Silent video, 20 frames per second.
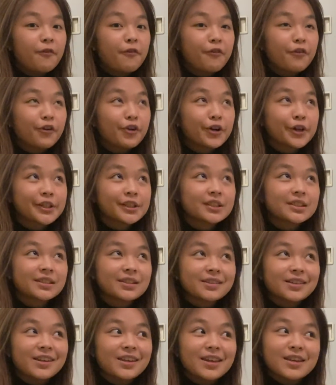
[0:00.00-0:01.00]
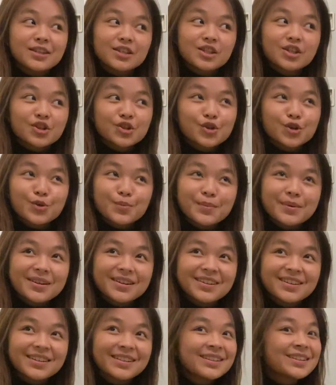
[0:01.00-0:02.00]
first
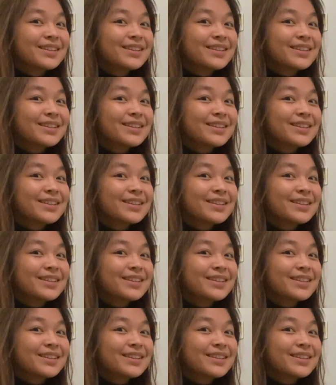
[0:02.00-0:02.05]
instrument.